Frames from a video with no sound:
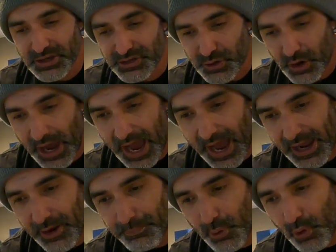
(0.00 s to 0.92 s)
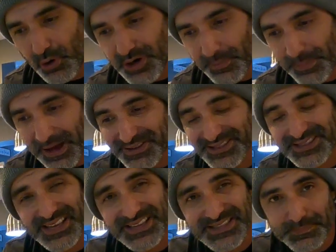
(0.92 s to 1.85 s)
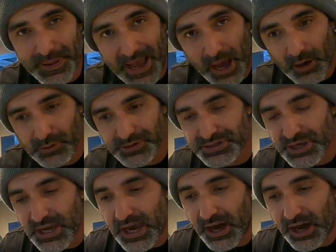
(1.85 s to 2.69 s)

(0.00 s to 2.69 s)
So I poured about 6 pounds